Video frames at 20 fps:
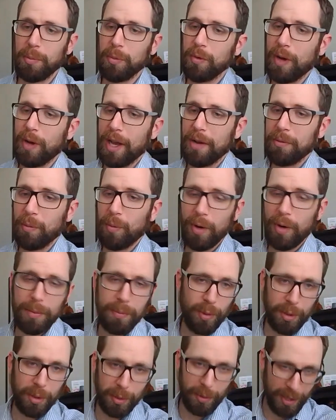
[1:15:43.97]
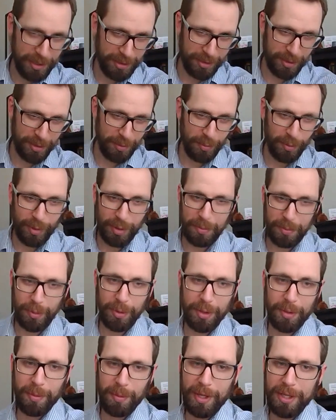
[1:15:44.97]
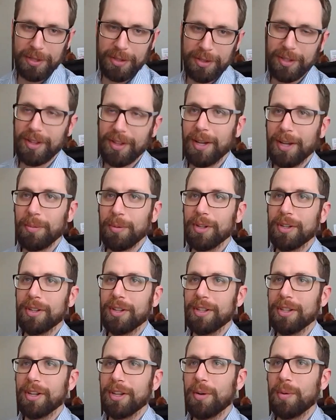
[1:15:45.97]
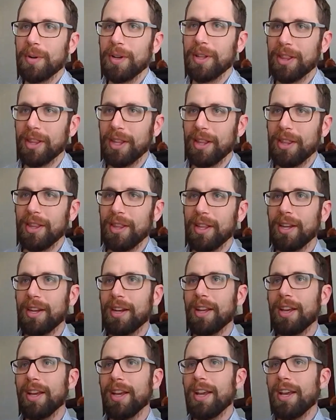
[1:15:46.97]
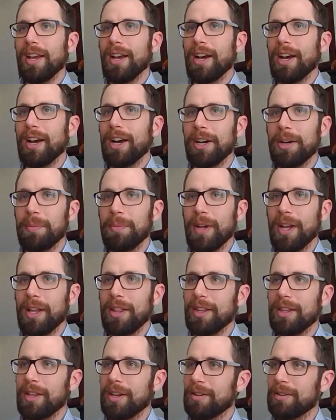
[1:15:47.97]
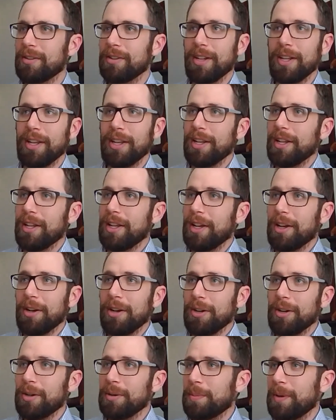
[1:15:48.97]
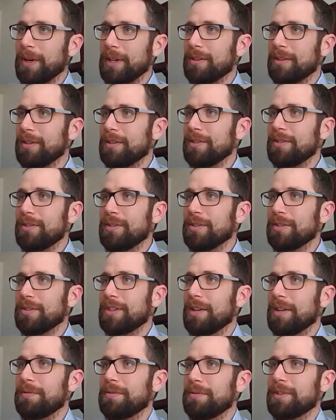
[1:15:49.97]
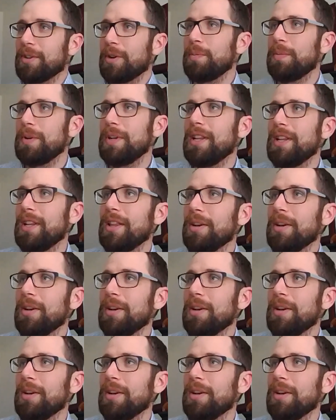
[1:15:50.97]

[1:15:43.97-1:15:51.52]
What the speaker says: We'll have one more question that we're gonna go with, and then, oh my goodness, just have so many.